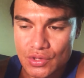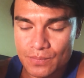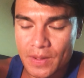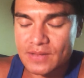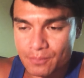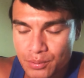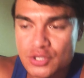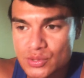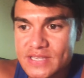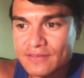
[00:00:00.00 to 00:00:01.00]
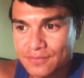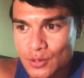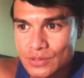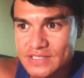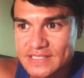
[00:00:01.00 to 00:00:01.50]
but producing
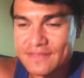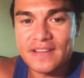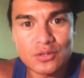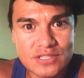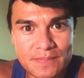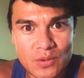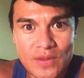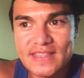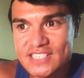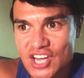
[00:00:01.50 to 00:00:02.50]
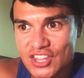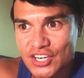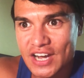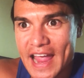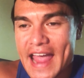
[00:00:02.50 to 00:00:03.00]
fruits, fellowshipping with each
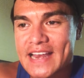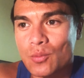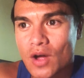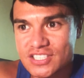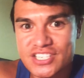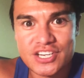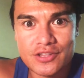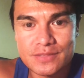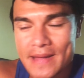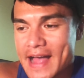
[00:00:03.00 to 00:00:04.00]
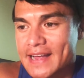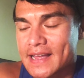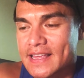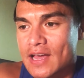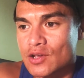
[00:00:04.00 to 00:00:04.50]
other, and watching each other's back.
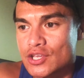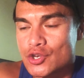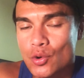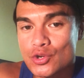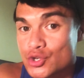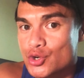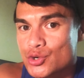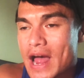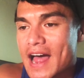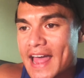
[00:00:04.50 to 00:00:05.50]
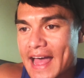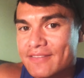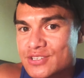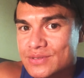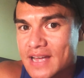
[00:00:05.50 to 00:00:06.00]
Yeah, you don't, you do not
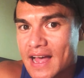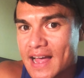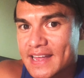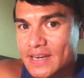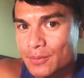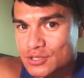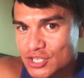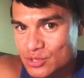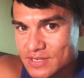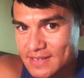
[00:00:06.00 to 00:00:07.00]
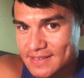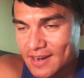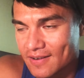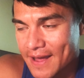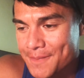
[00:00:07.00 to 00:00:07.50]
have to die in a persecution.
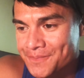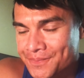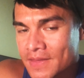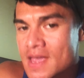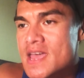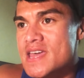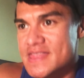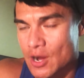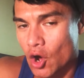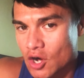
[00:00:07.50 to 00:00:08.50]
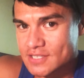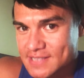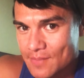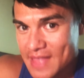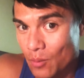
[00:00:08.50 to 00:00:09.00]
Okay, there are
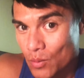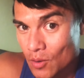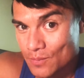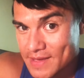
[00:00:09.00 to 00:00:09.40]
some that will